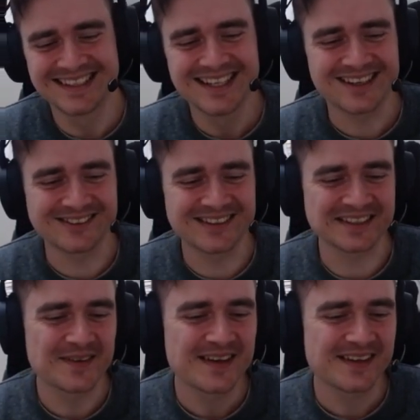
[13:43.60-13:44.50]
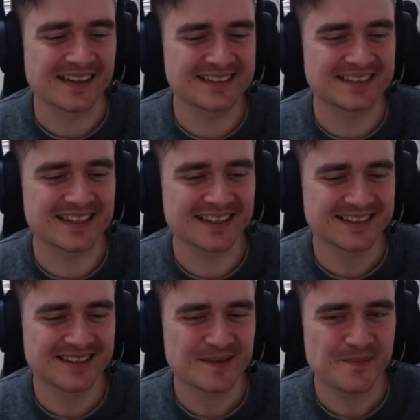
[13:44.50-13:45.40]
Alright, that's the deck.
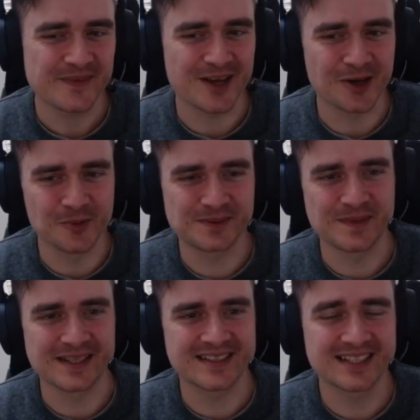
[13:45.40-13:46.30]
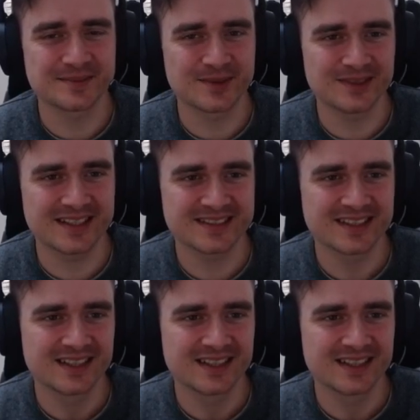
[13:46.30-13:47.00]
I hope it made sense more or less.